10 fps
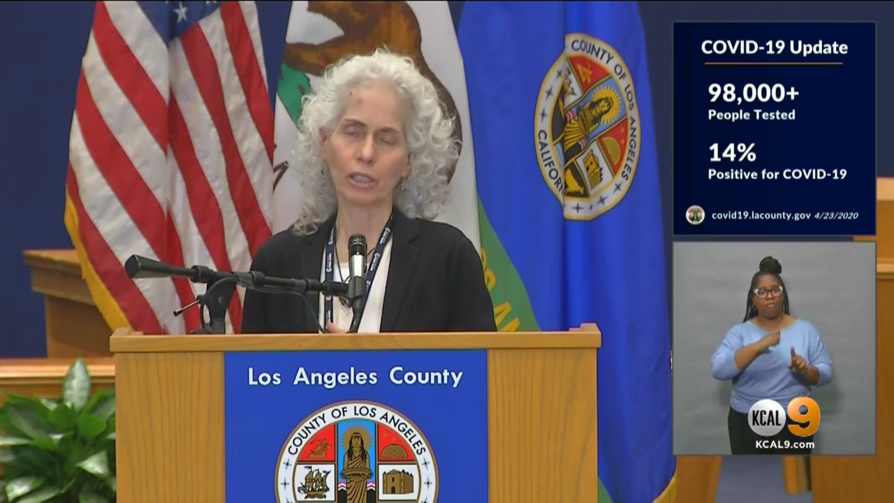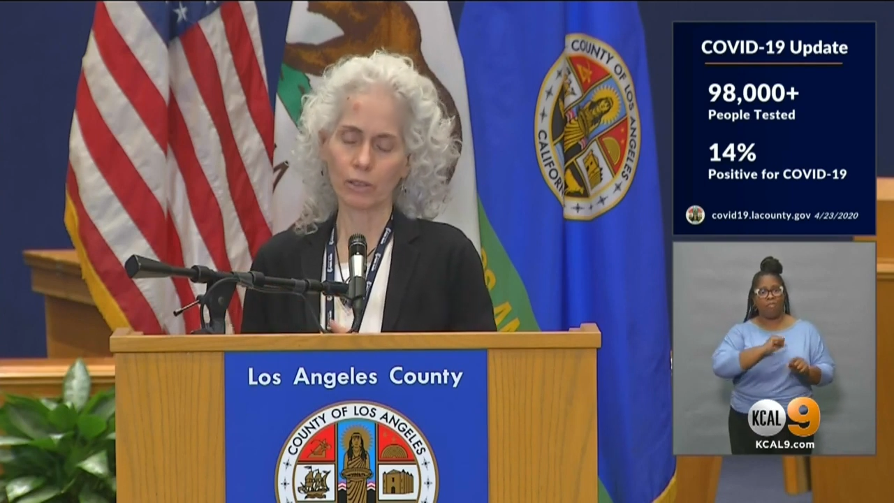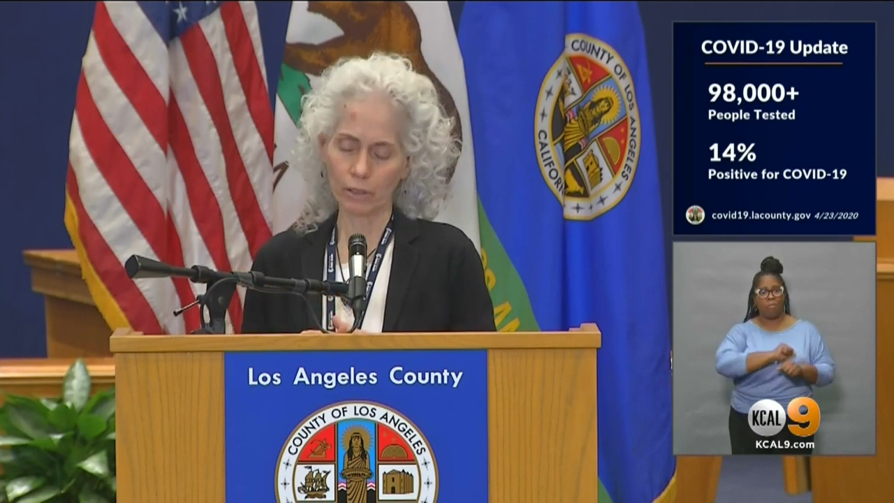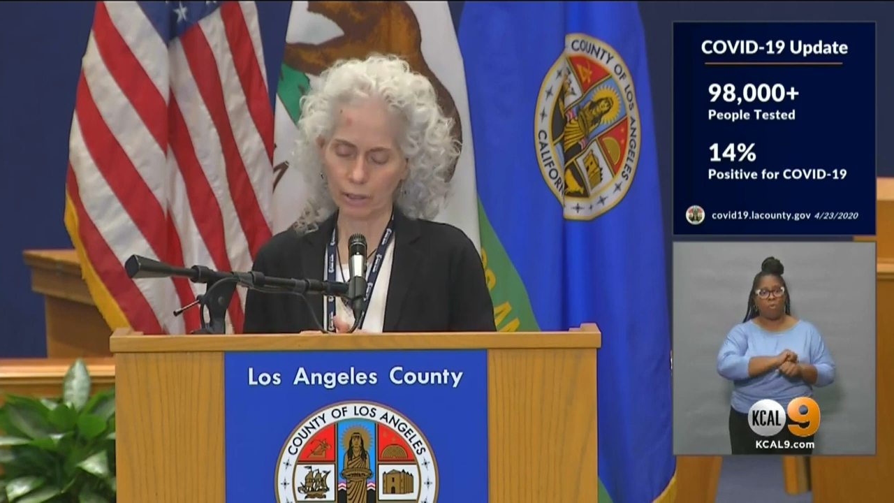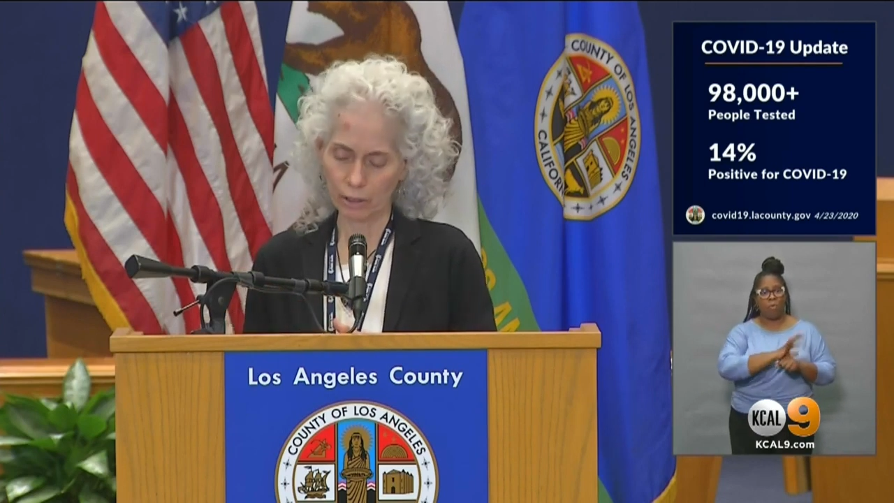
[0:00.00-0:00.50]

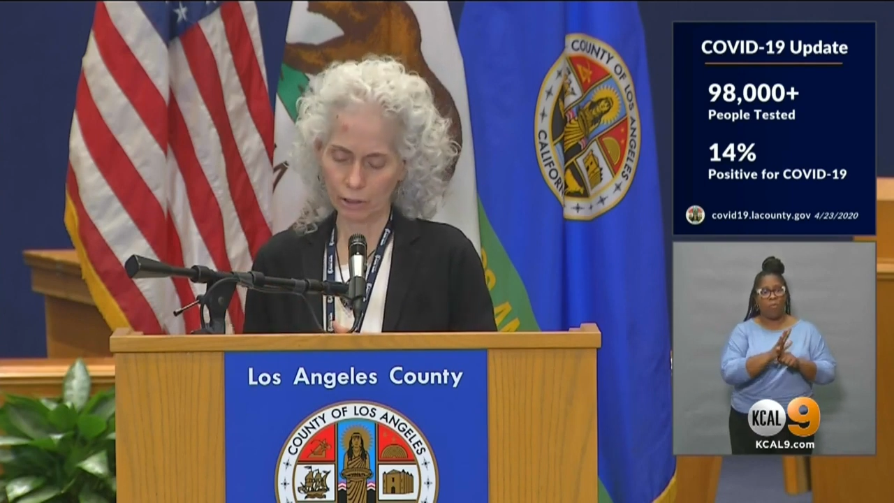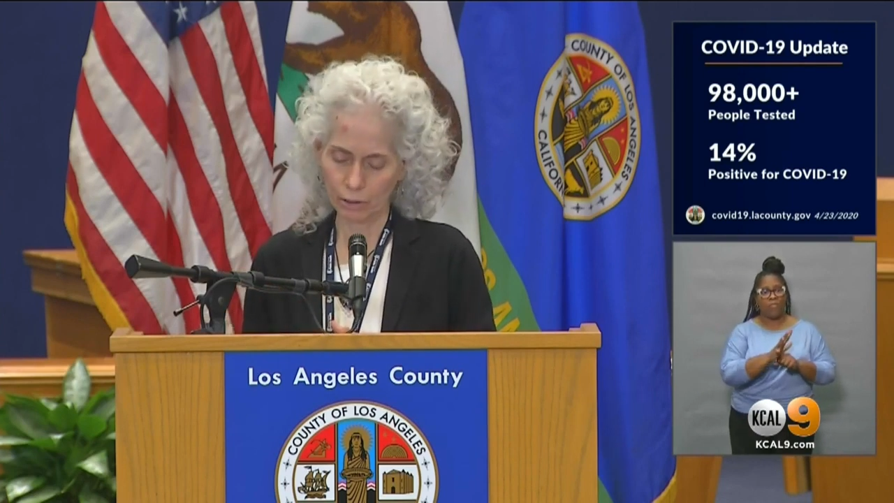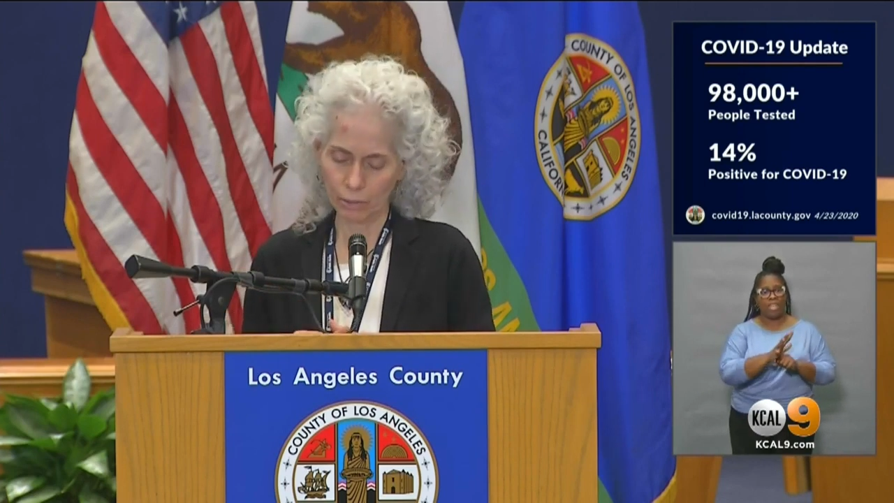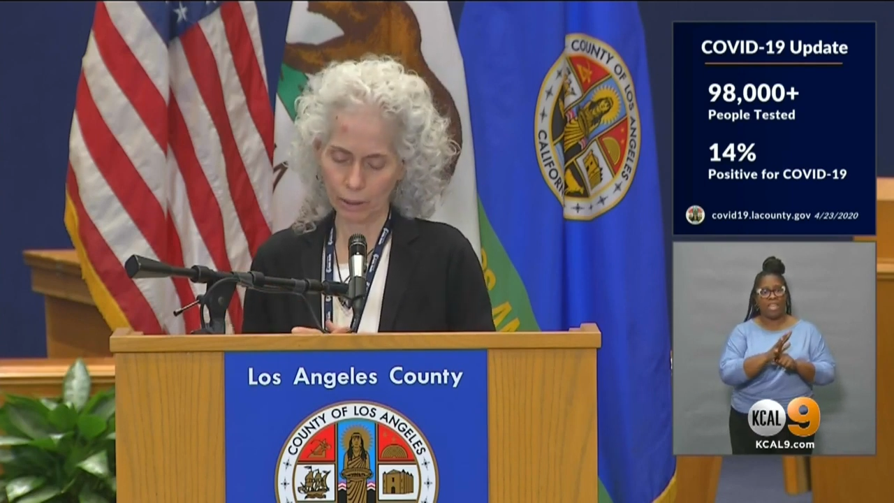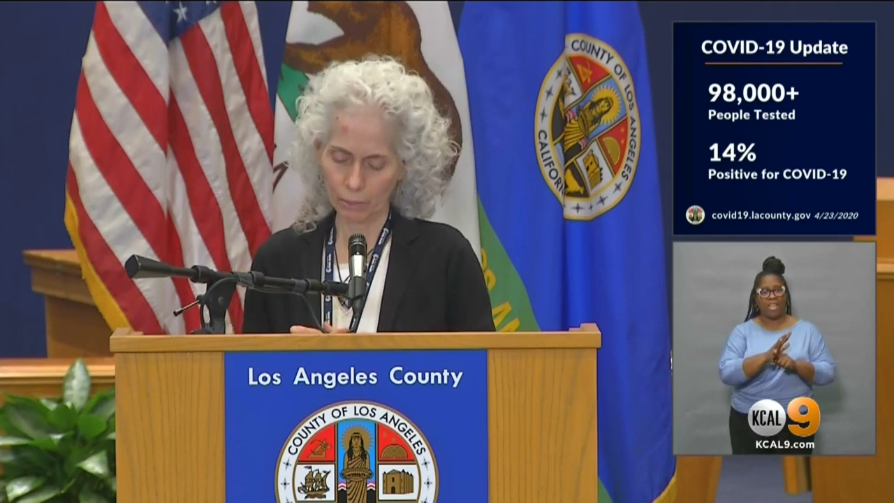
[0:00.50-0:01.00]
just in a
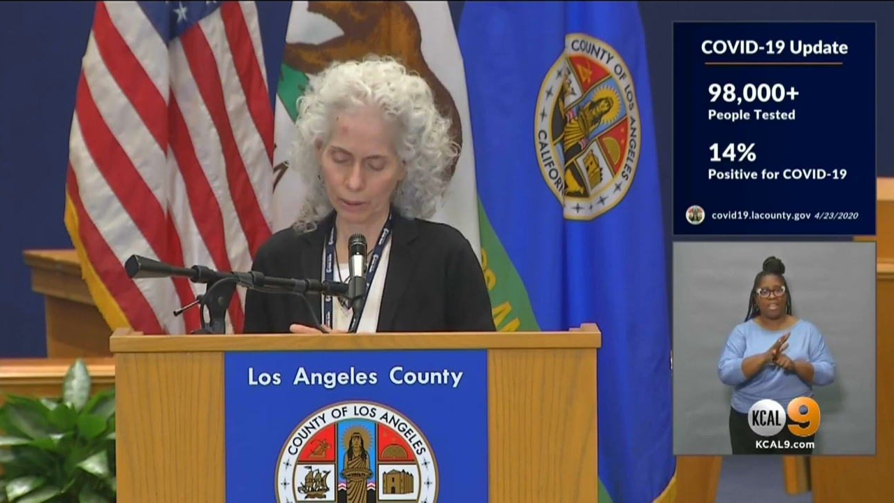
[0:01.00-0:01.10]
two-week